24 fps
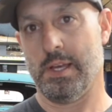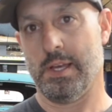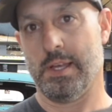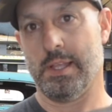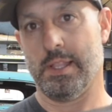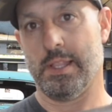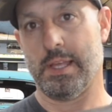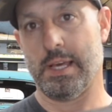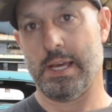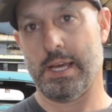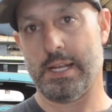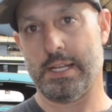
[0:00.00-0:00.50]

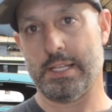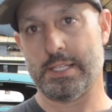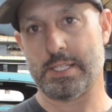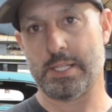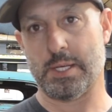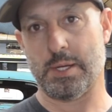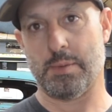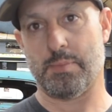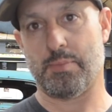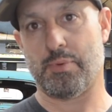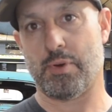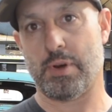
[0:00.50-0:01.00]
That is
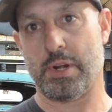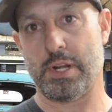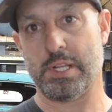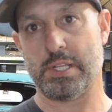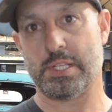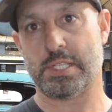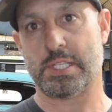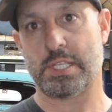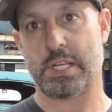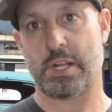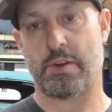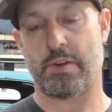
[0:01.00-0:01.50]
a pretty
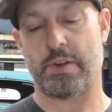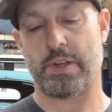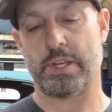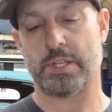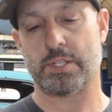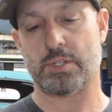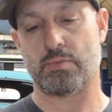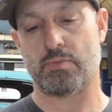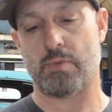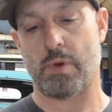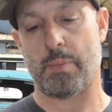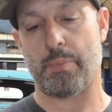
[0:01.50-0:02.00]

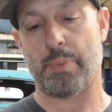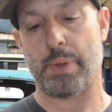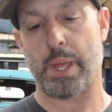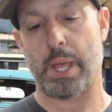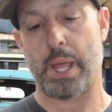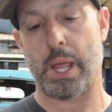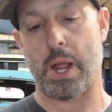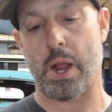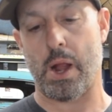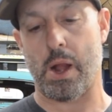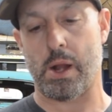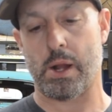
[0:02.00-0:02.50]
serious
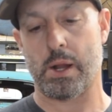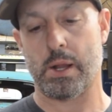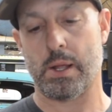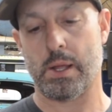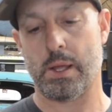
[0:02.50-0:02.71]
repair.